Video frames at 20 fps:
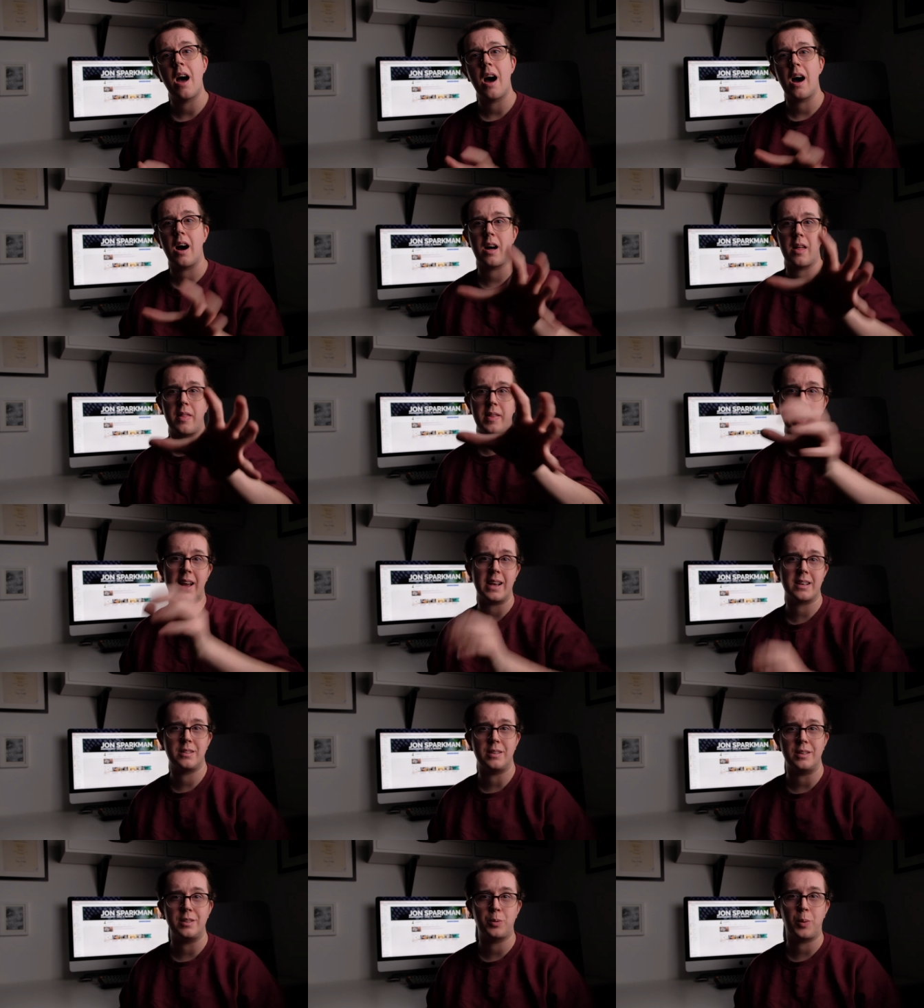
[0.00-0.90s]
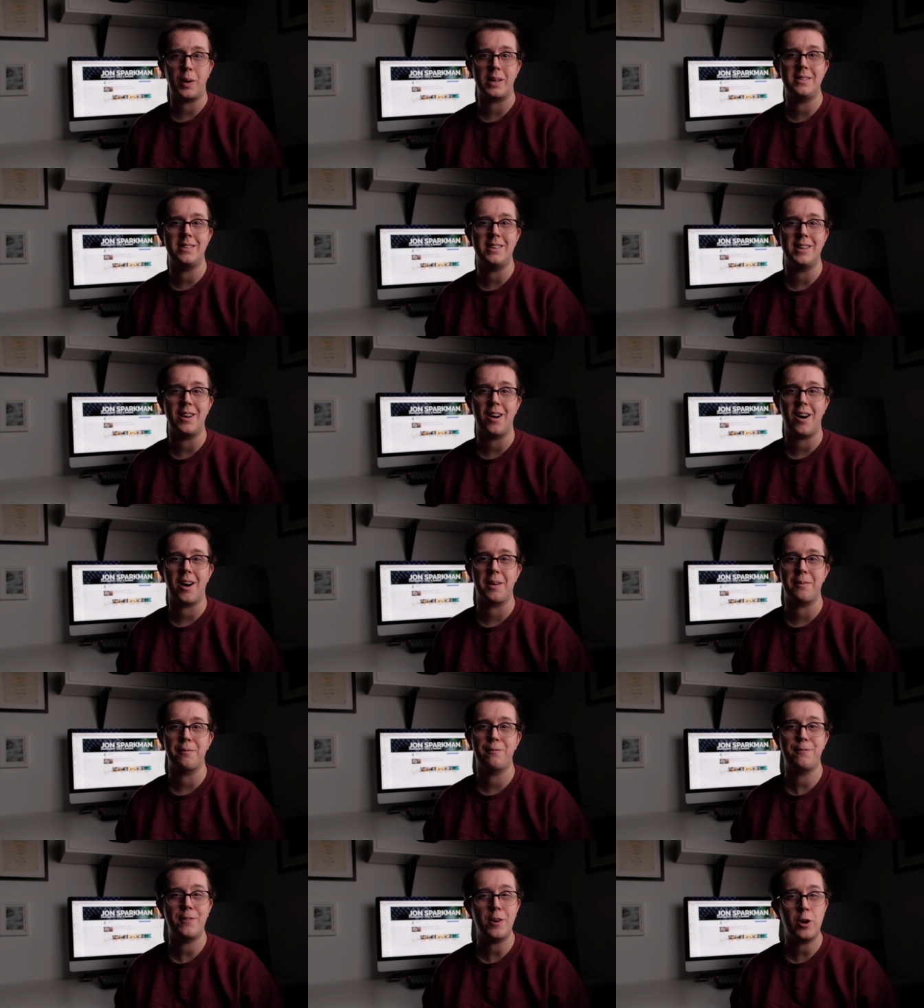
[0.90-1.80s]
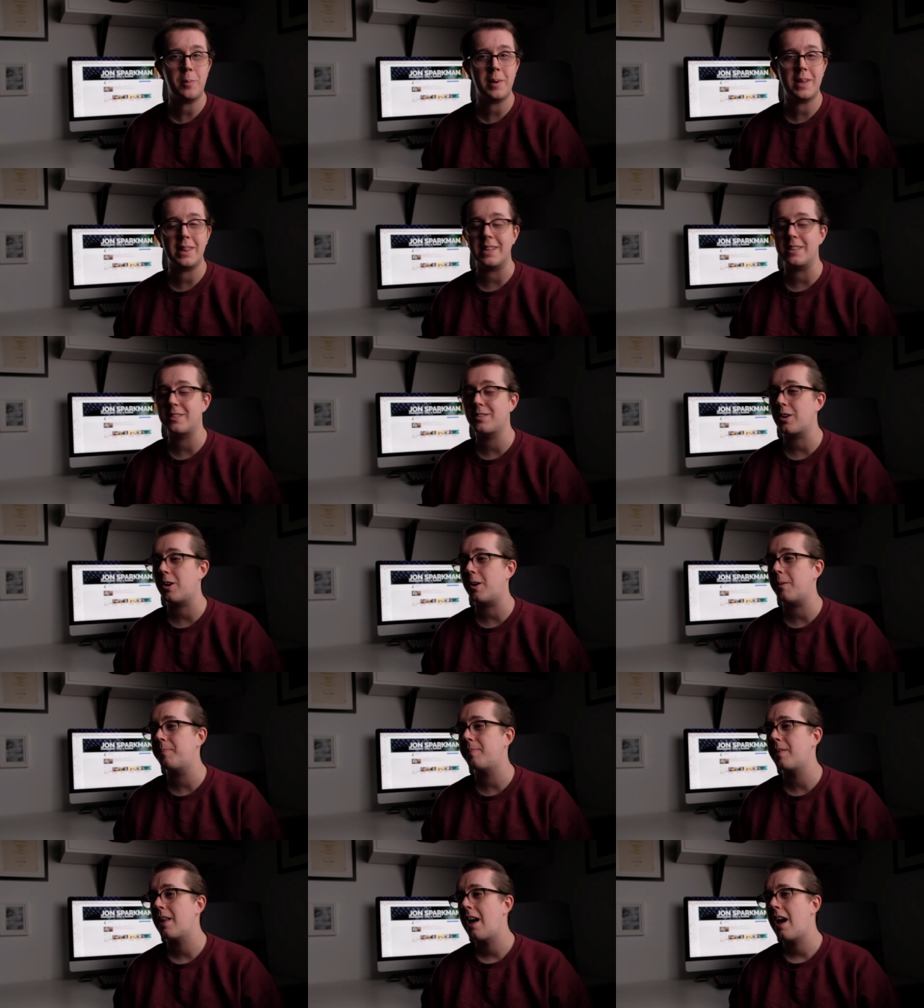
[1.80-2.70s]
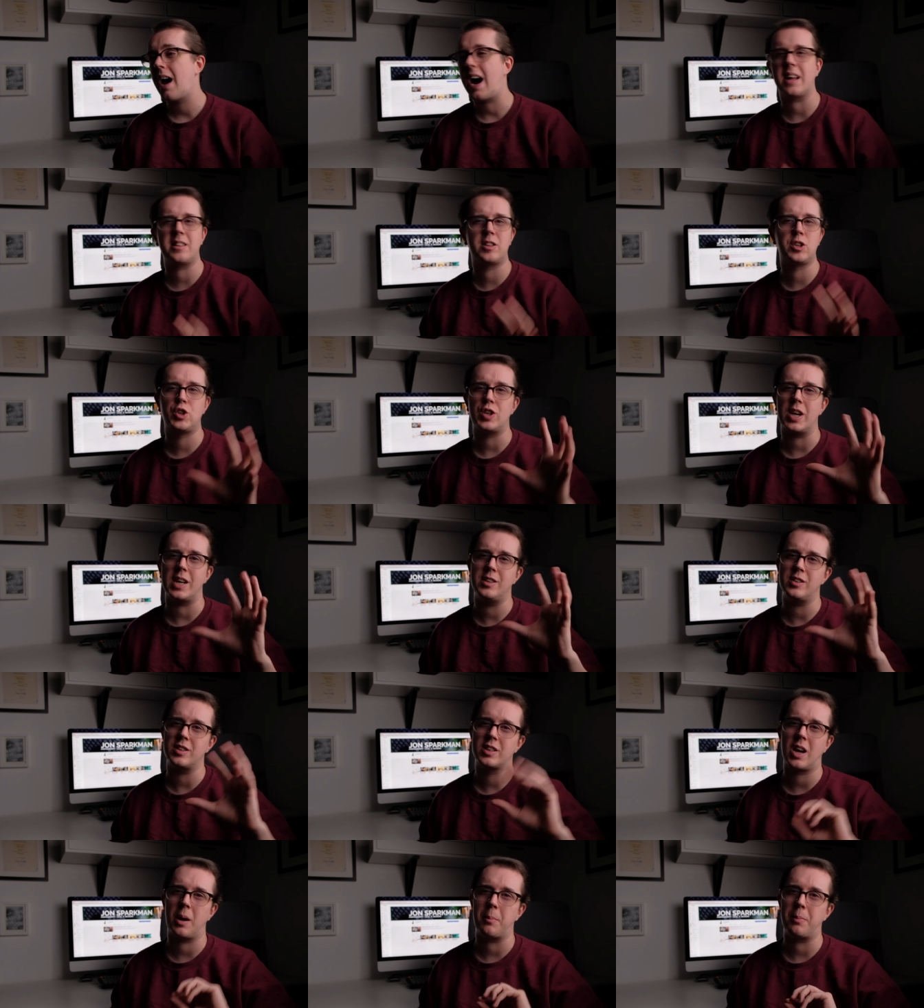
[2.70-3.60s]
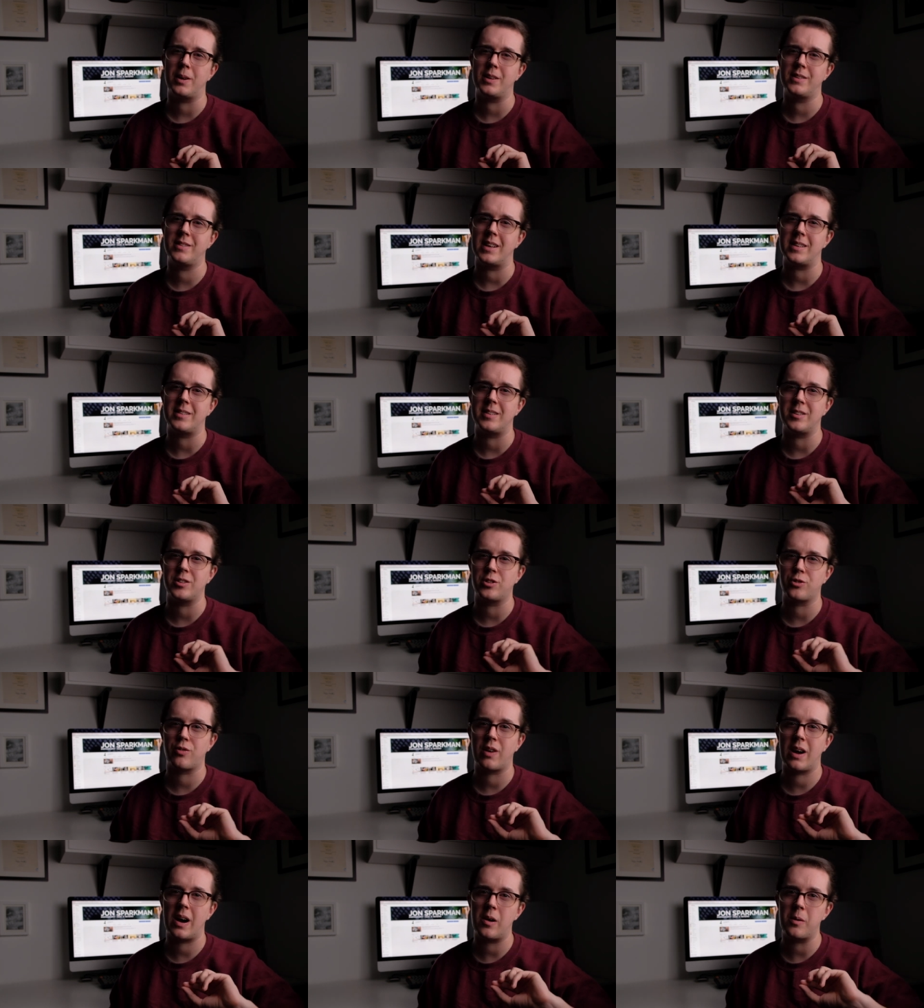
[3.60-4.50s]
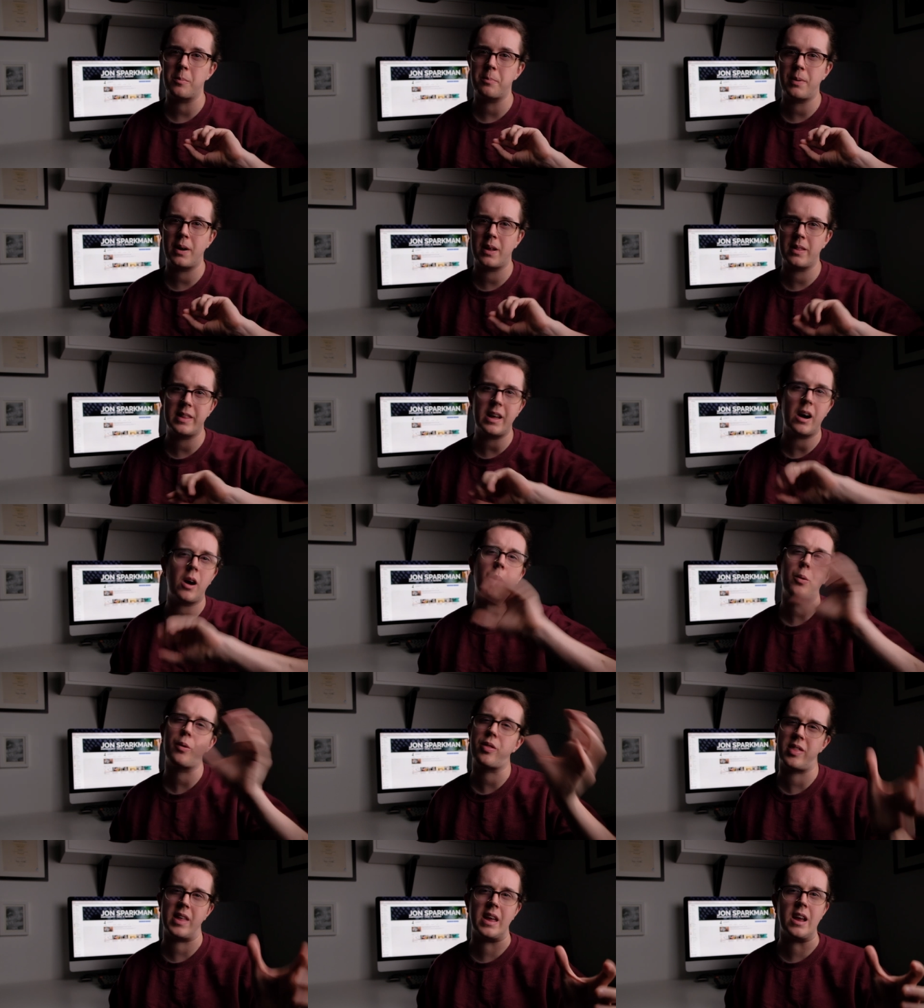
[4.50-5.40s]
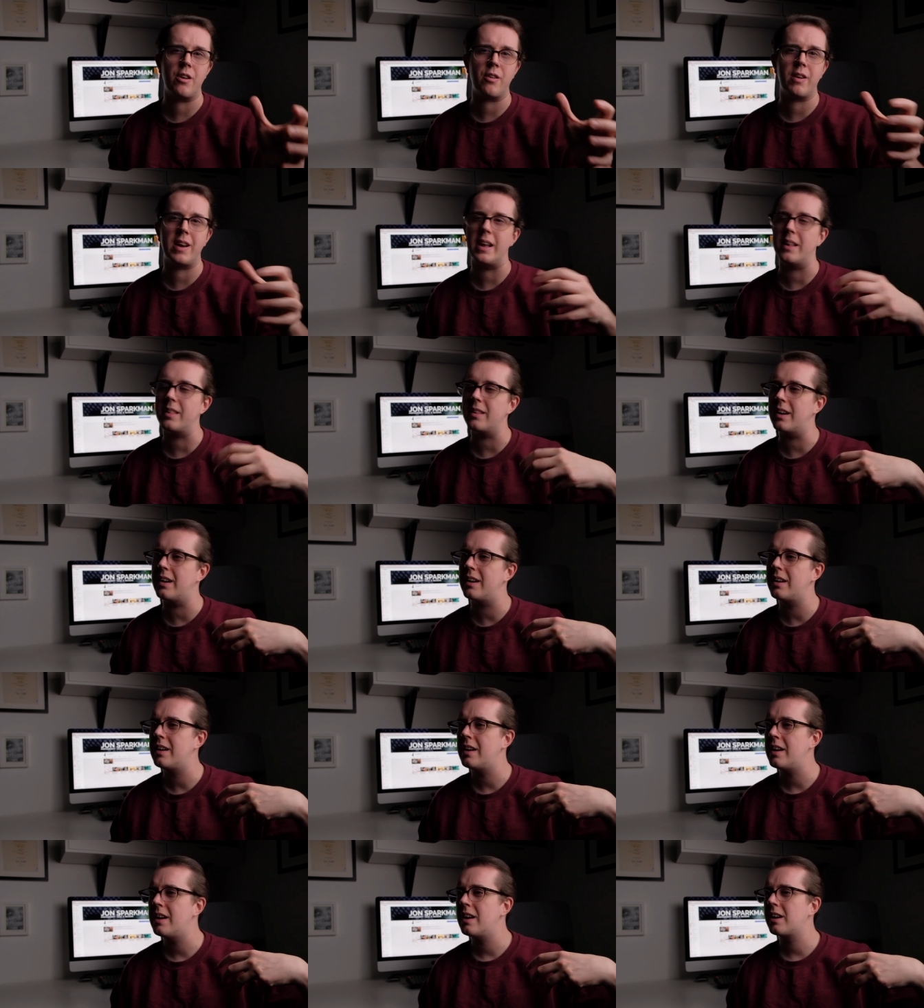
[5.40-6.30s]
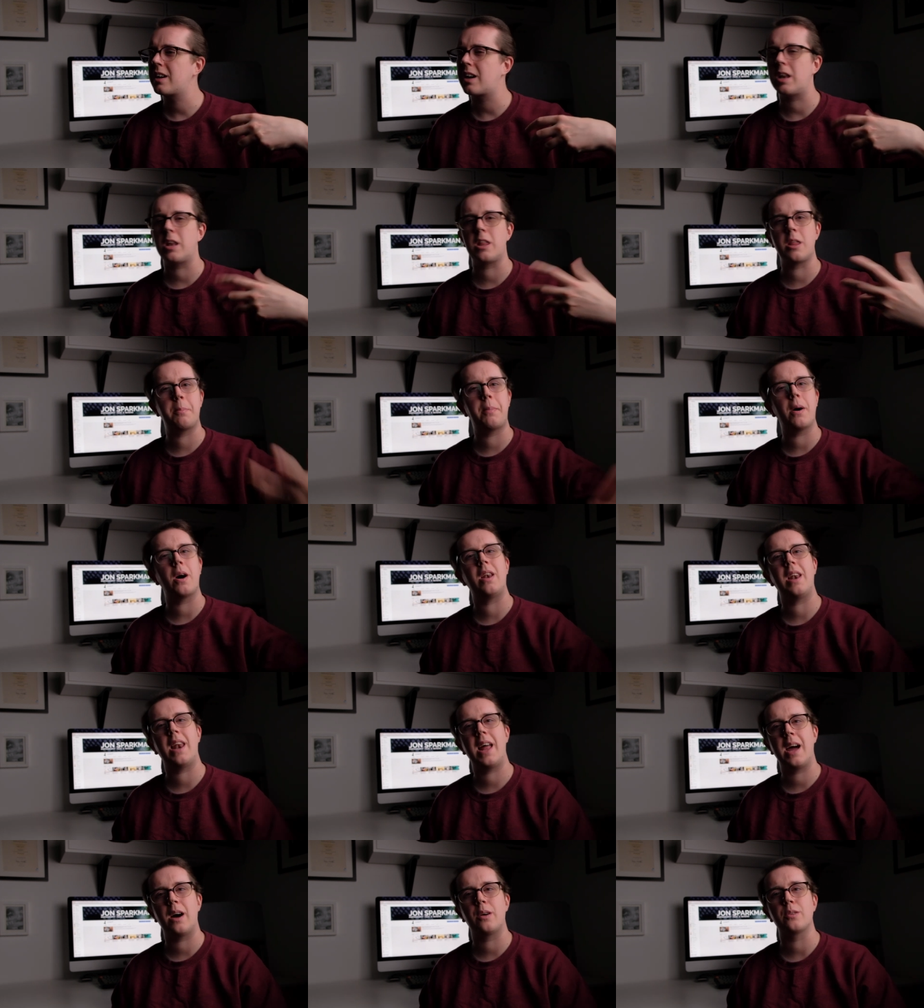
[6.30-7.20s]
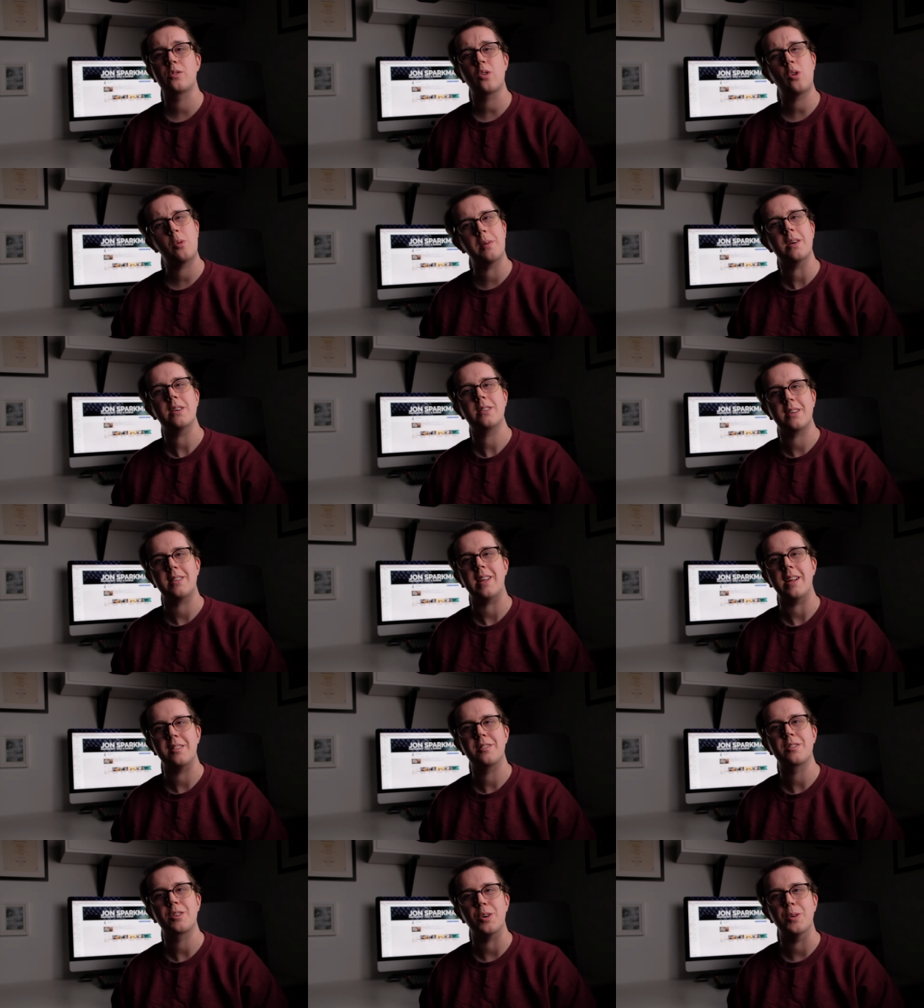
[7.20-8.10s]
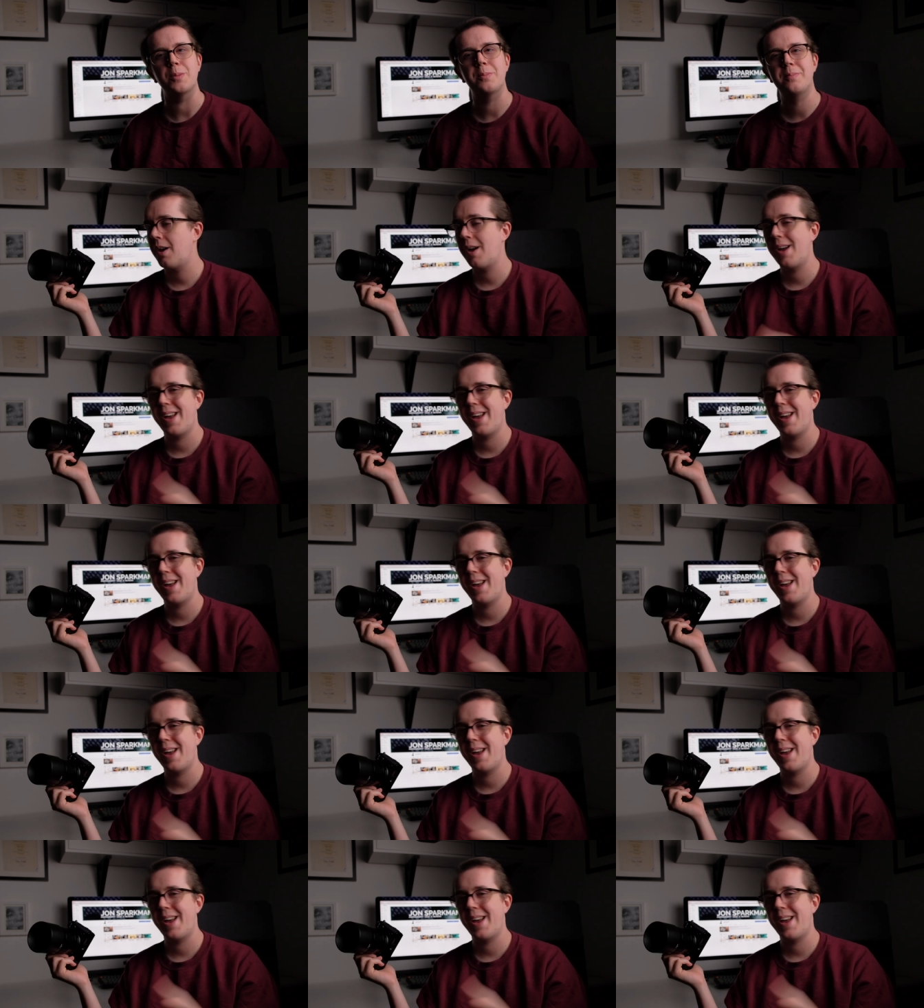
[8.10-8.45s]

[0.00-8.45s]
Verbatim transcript: Uh, the X-T20 I'm filming this on had to change a couple of settings around, but the whole theory and the kind of the button layout's almost identical.